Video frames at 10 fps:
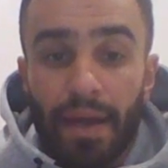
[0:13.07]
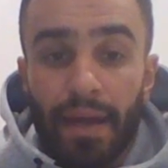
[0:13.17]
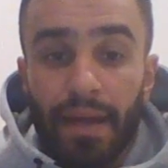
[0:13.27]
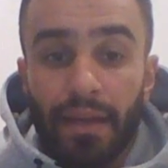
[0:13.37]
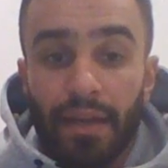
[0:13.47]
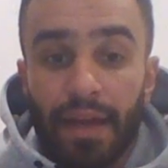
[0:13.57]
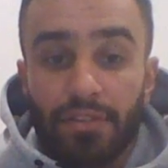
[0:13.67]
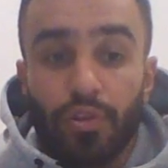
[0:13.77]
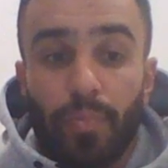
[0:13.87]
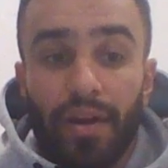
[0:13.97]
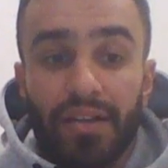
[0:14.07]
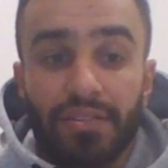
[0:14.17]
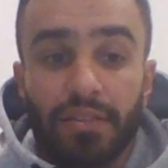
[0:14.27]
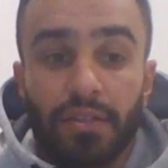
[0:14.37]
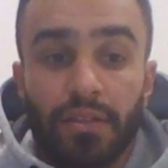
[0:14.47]
and has
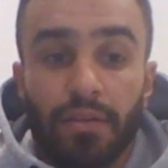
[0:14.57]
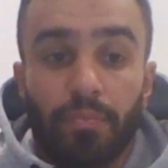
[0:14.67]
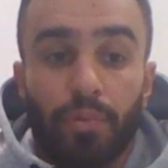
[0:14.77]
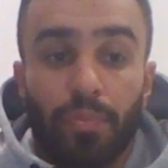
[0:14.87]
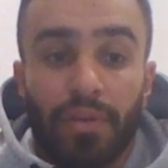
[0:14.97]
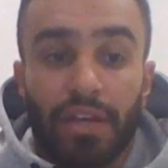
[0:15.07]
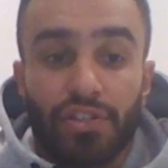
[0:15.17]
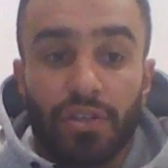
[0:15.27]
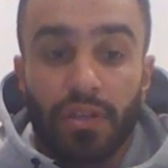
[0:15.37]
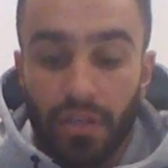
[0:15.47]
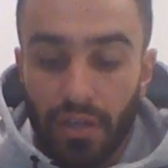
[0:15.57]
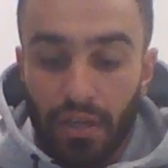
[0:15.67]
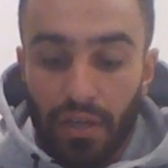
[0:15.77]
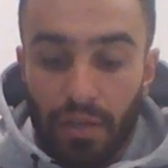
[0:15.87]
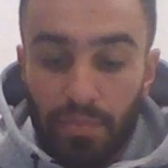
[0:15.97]
surpassed the population
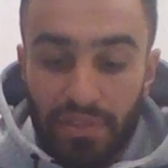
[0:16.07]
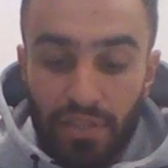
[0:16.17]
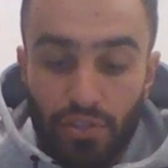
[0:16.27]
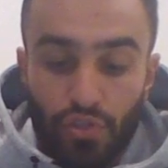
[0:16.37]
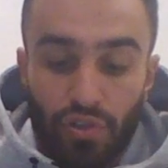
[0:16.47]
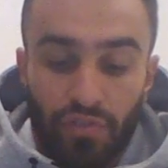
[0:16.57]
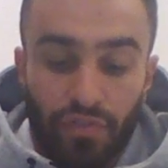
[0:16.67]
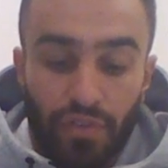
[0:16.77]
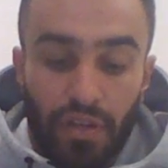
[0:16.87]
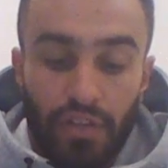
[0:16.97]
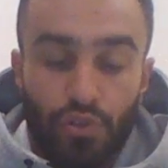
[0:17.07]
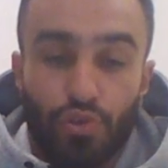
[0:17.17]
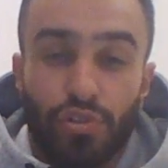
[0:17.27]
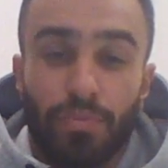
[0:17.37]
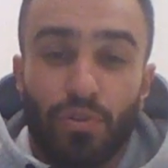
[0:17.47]
percentage of
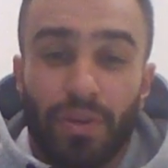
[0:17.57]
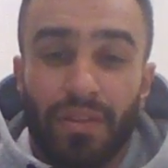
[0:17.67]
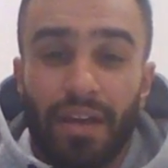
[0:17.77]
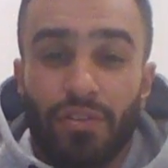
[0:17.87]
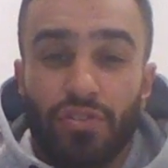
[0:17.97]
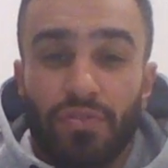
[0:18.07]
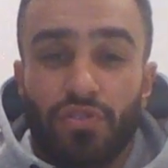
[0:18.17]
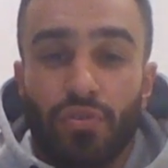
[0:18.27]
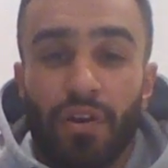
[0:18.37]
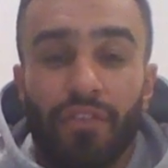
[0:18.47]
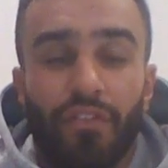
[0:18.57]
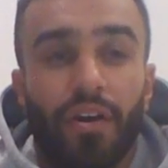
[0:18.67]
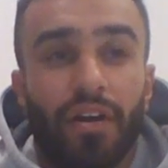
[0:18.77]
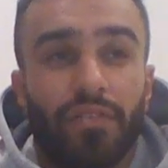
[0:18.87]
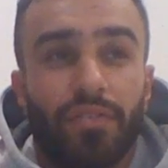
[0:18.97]
children between the ages of 0 and
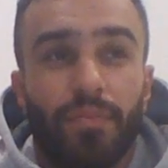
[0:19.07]
5.